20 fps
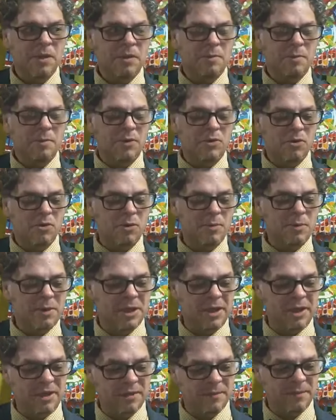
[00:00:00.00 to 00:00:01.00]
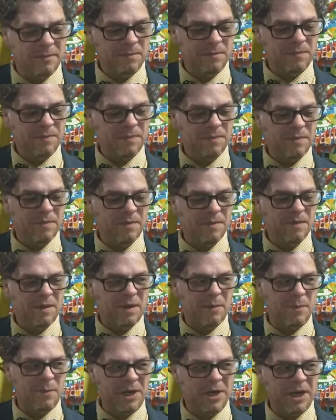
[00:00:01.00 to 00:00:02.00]
But normally,
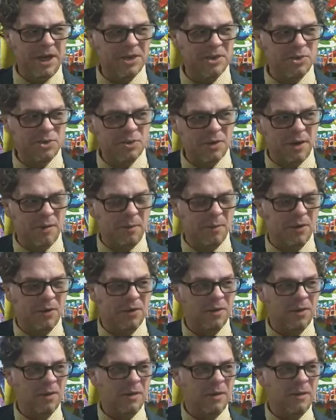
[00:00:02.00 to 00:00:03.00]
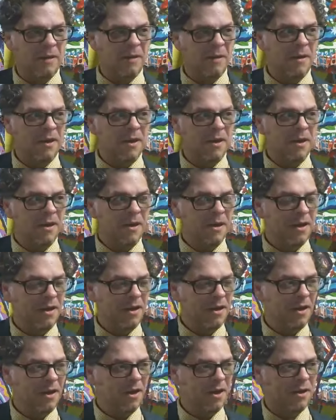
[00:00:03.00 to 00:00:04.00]
I wouldn't get in trouble,
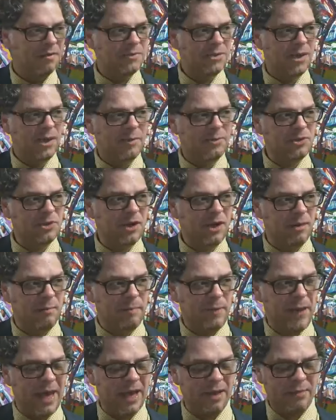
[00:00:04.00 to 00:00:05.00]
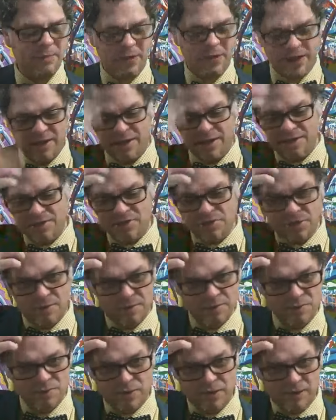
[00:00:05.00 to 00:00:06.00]
so I would draw on the back, but I get in
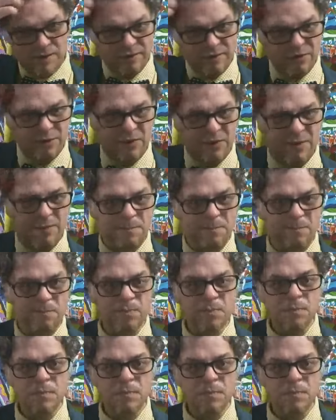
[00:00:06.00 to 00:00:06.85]
trouble drawing on the front.